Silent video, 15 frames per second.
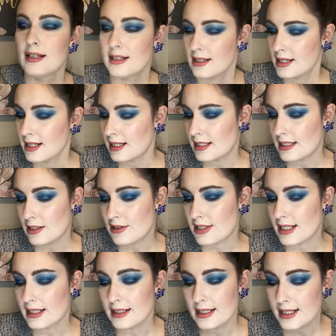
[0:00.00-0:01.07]
because there's
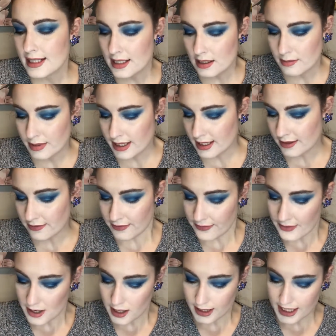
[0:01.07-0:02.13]
a little bit of
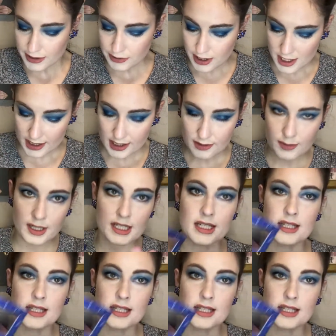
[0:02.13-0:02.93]
fallout, not so much